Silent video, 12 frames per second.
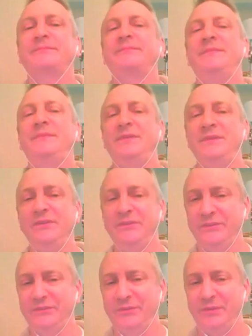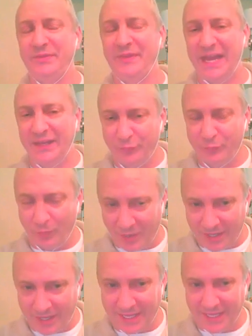So that's
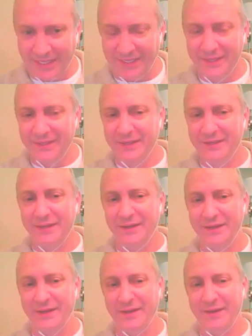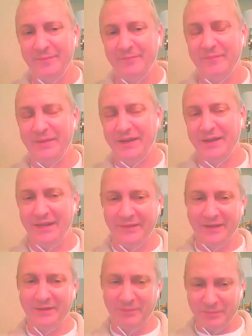why, and now that
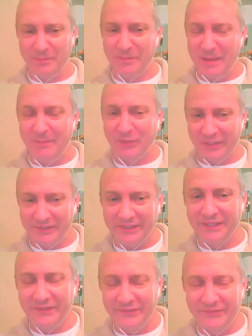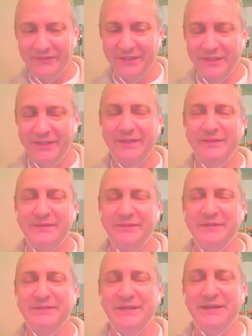I'm remembering this,
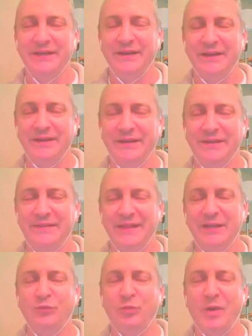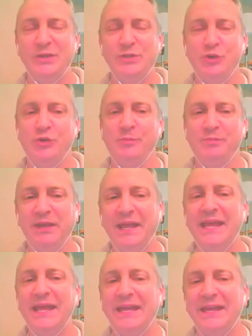that's why you could
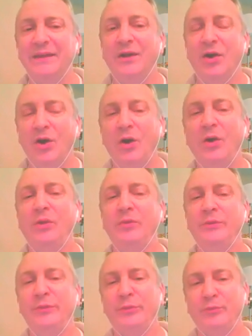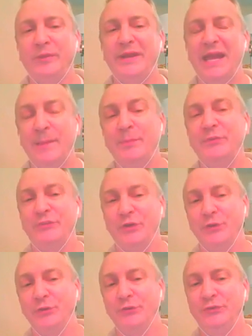play all the 3
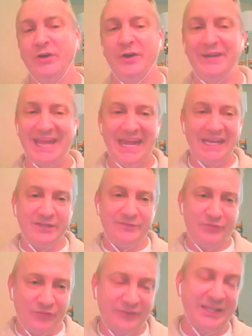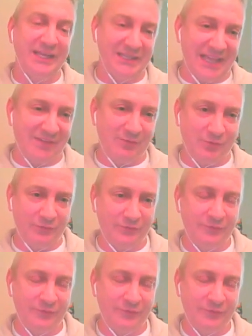episodes on any of the skill levels.